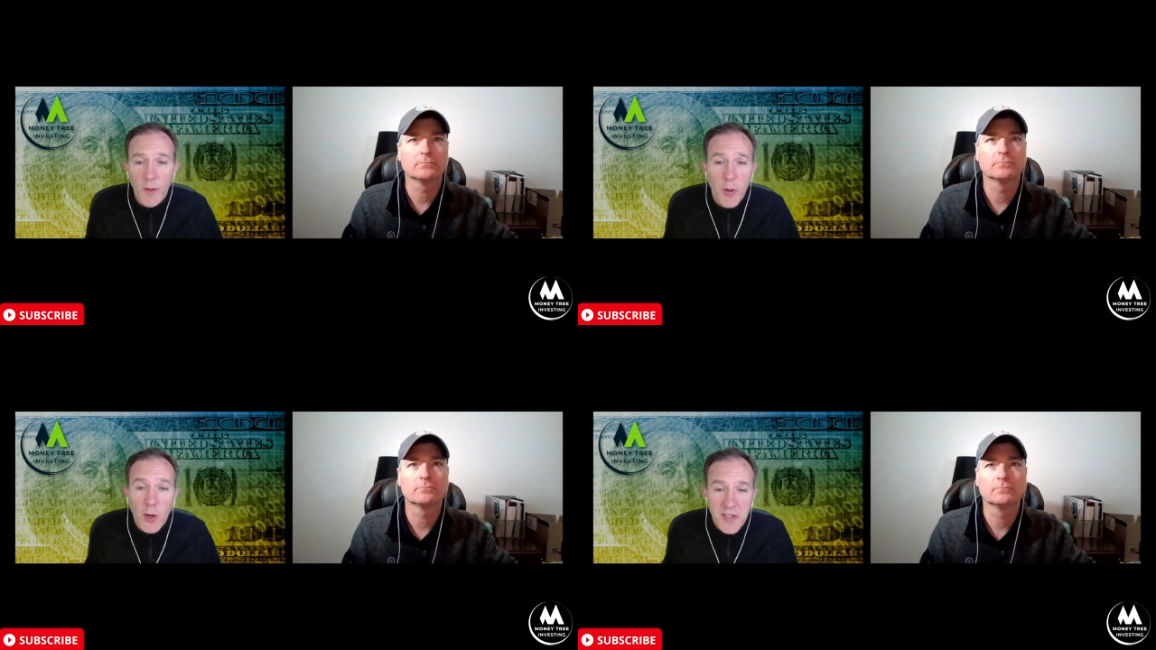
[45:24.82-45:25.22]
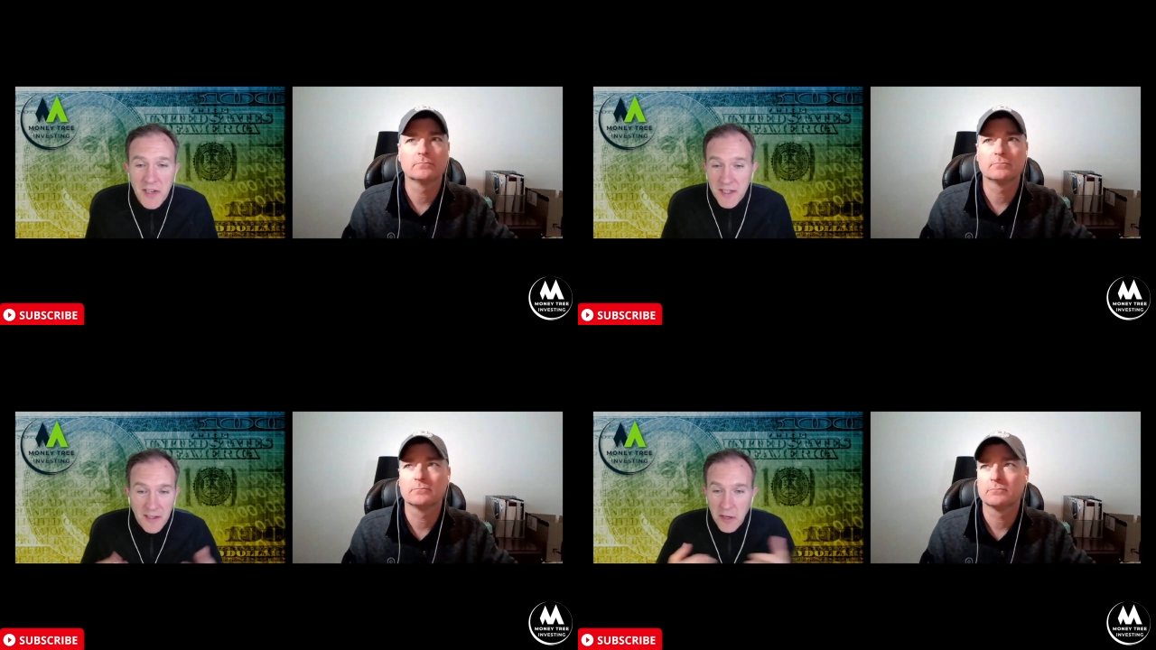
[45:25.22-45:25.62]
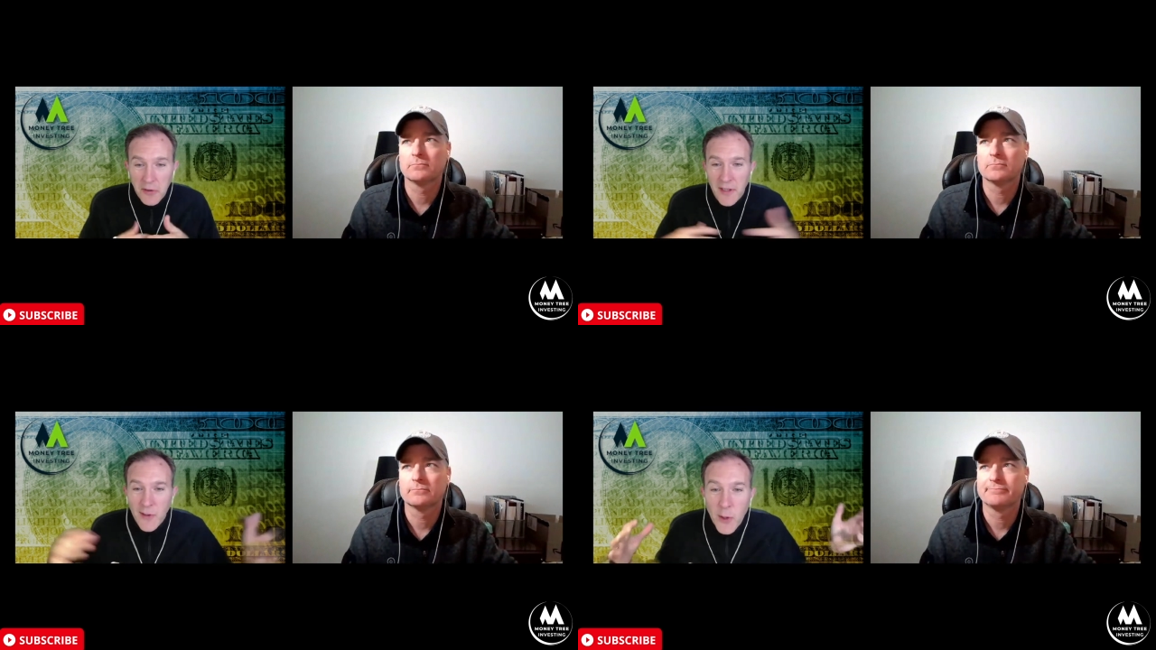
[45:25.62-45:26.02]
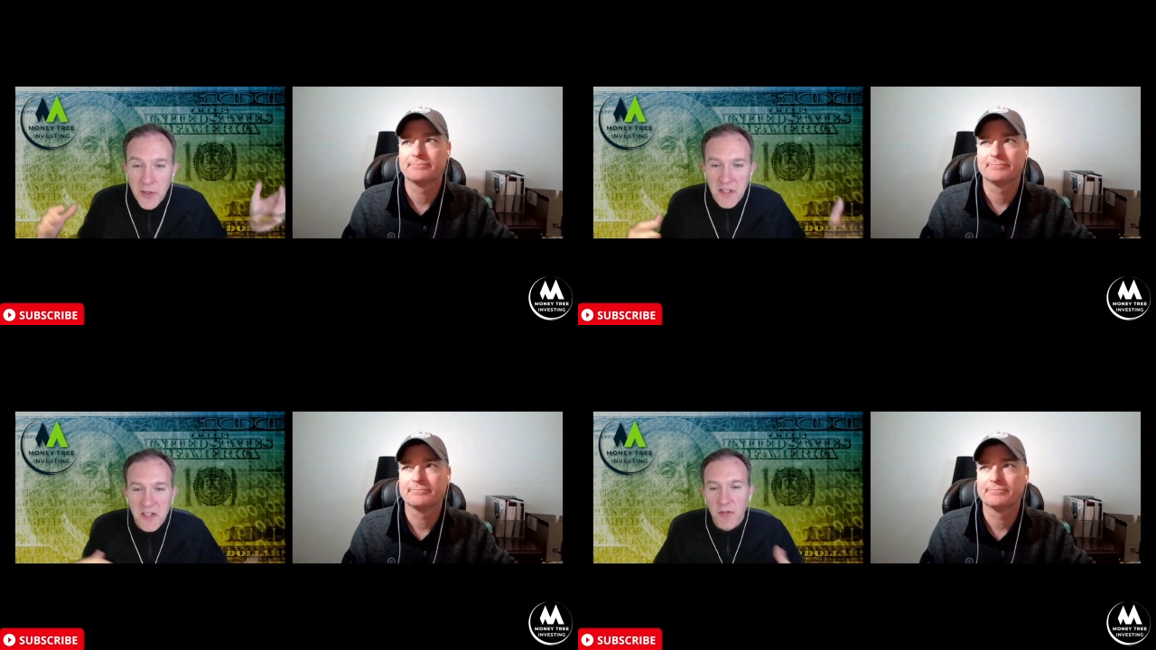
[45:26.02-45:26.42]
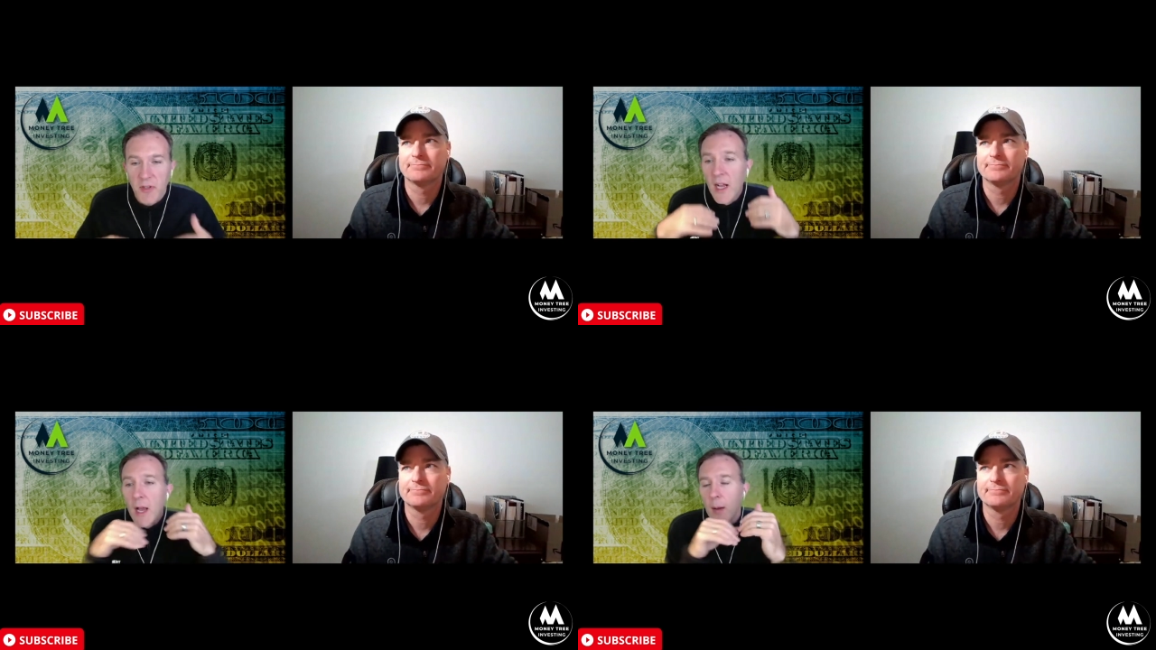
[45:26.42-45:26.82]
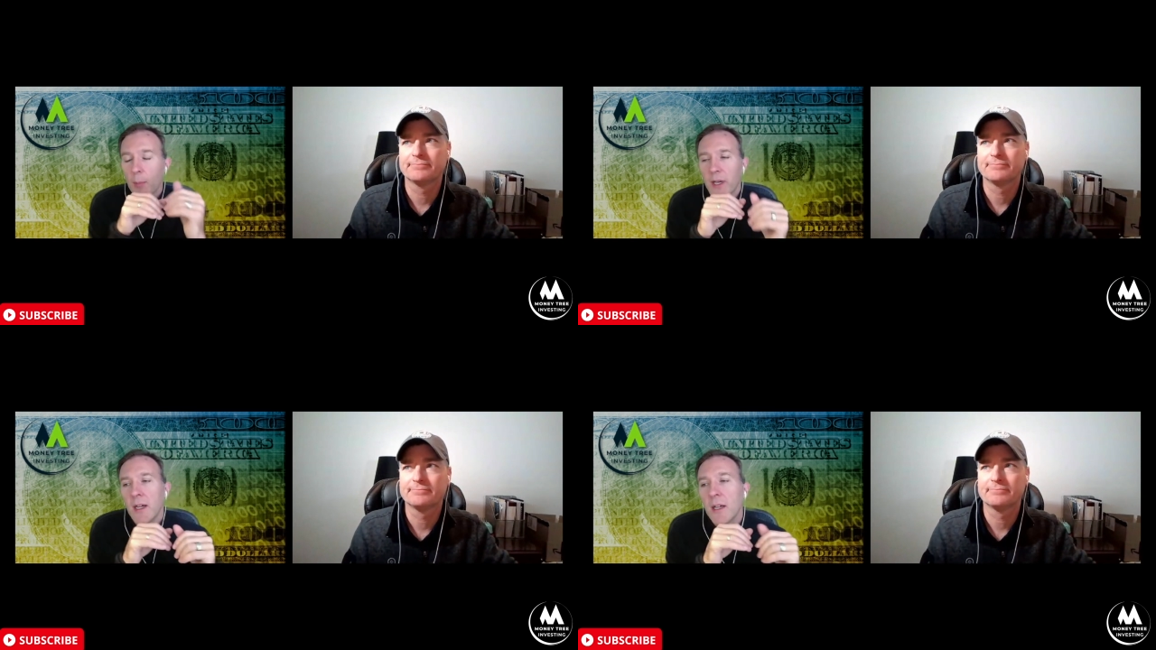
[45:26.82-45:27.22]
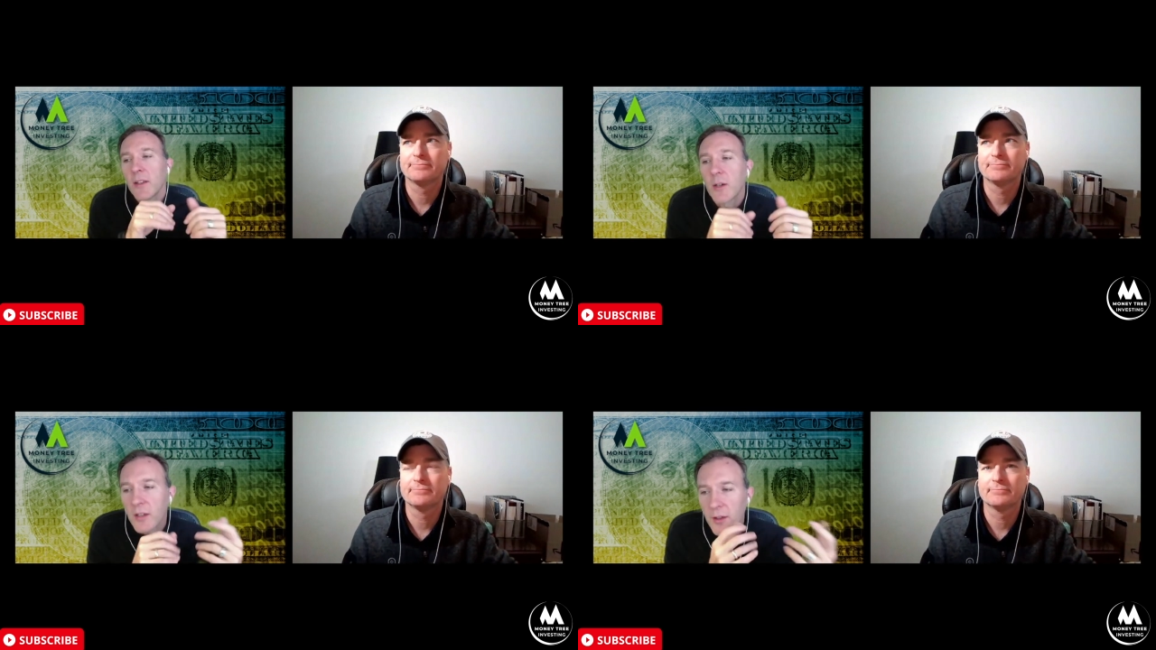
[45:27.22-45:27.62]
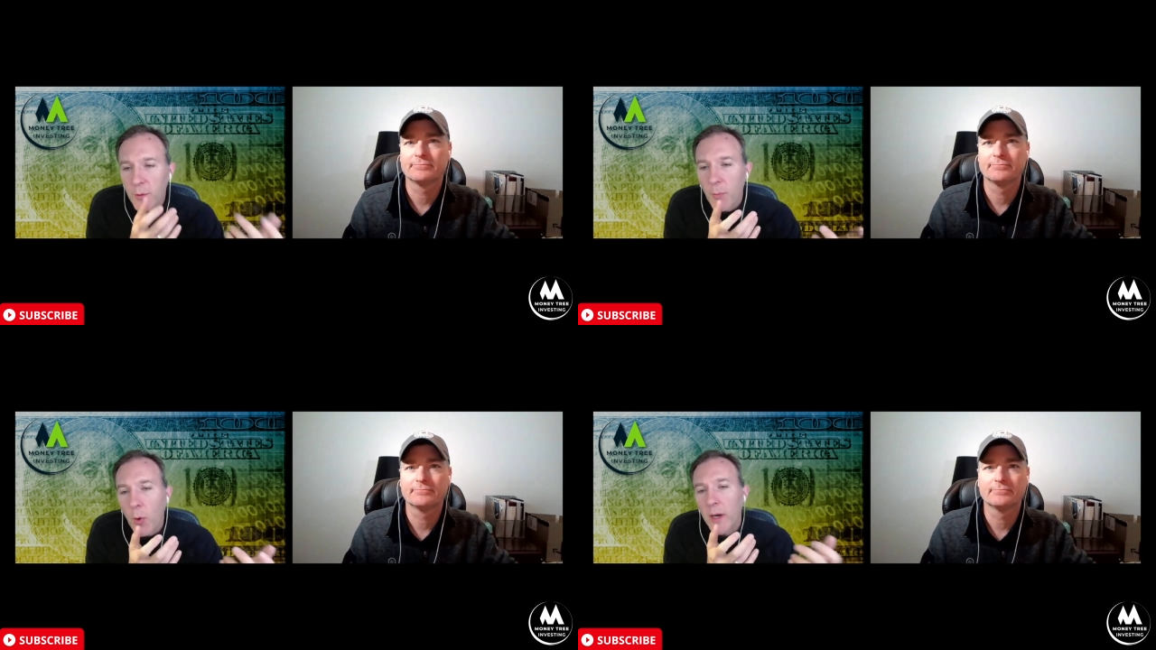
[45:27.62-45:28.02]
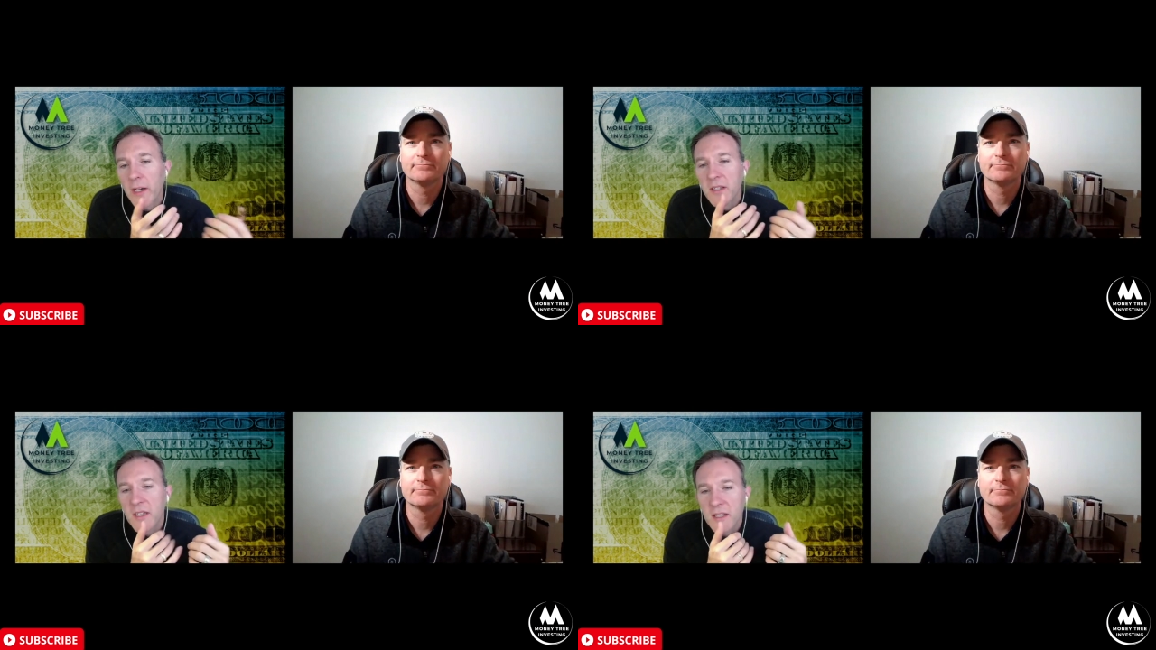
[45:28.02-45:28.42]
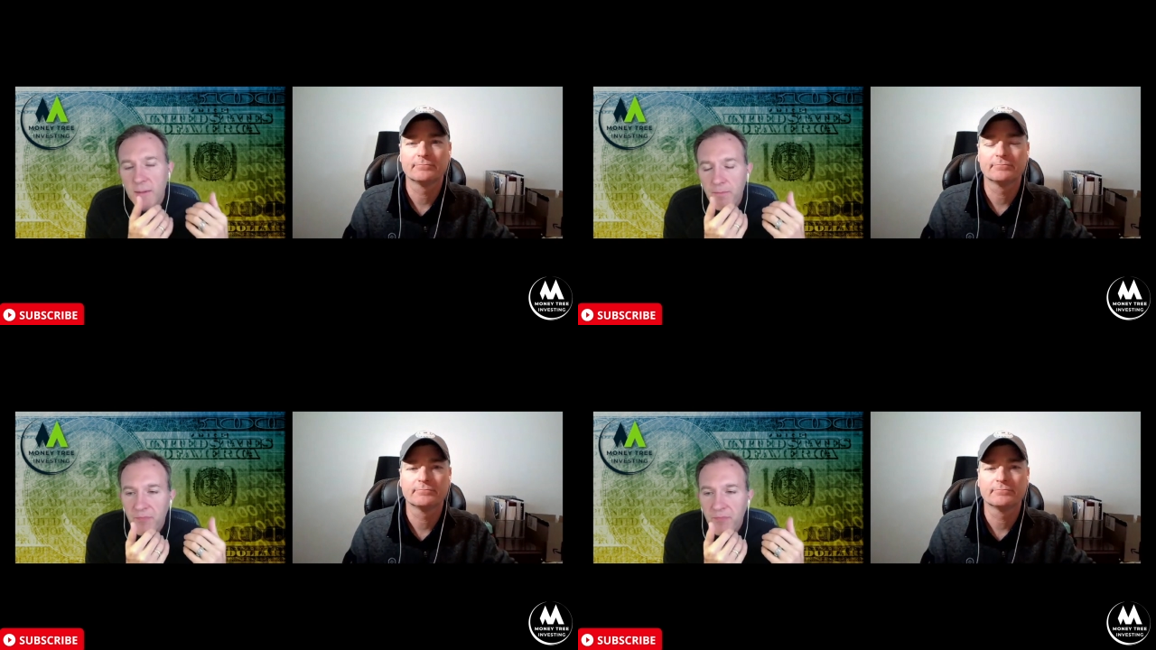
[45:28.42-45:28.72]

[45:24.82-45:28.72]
Speaker 1: person; it's literally the whole industry. But the, the the point is is